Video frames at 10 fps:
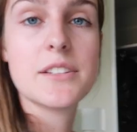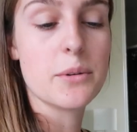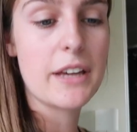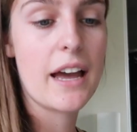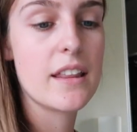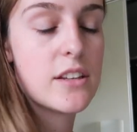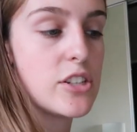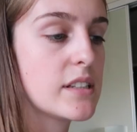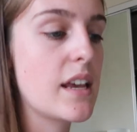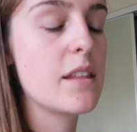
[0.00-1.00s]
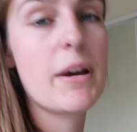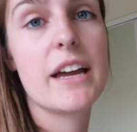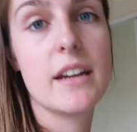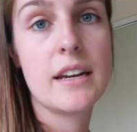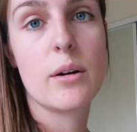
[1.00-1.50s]
So we got the sheets on the
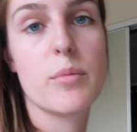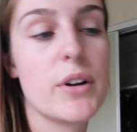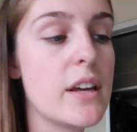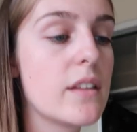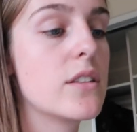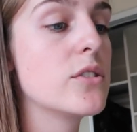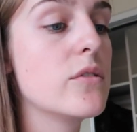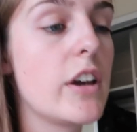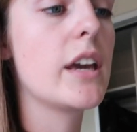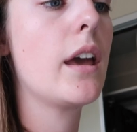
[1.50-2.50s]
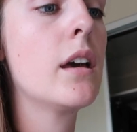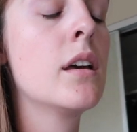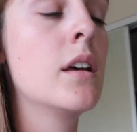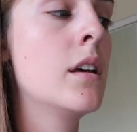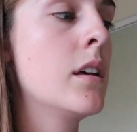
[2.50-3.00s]
bed. Now we're putting the duvet
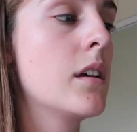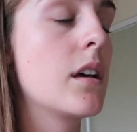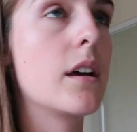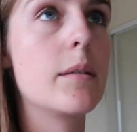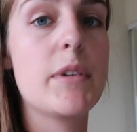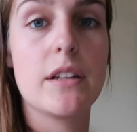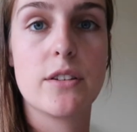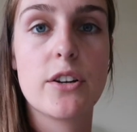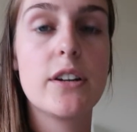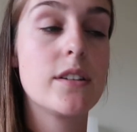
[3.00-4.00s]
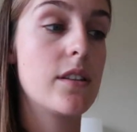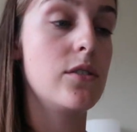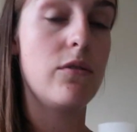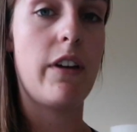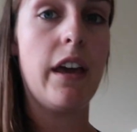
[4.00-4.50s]
um, insert into the
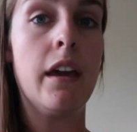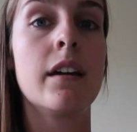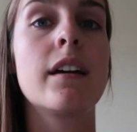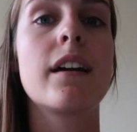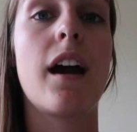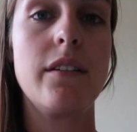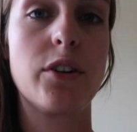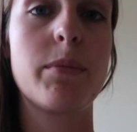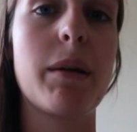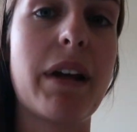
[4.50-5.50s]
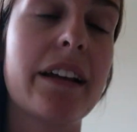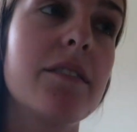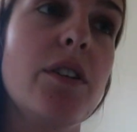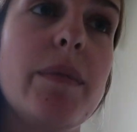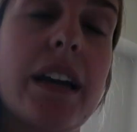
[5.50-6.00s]
duvet cover, but I'm not
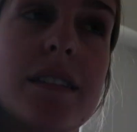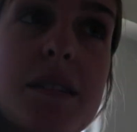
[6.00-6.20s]
gonna film that